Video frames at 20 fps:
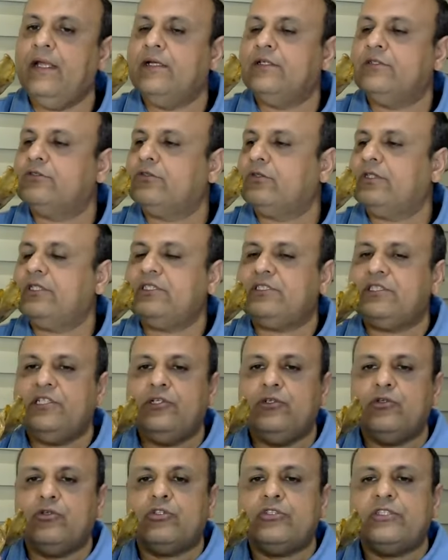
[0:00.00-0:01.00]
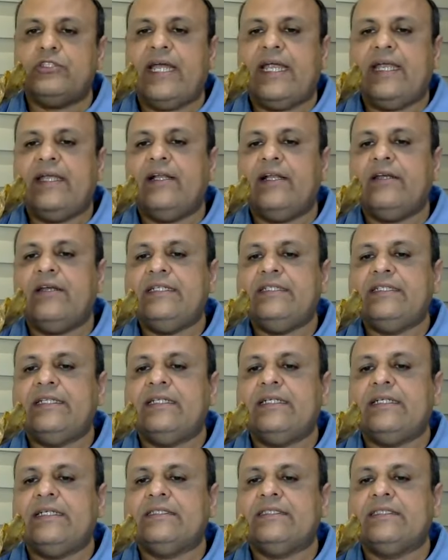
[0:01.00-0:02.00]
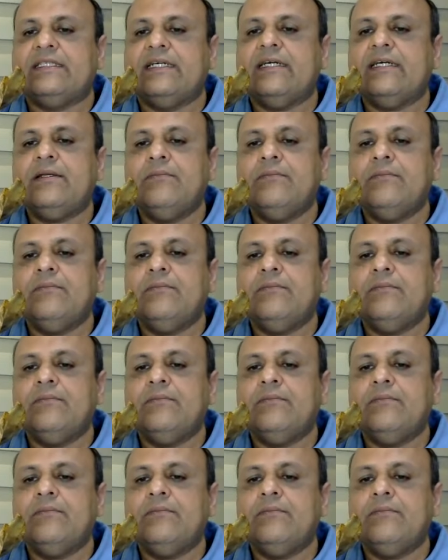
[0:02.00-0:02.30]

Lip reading: So this urogenital region is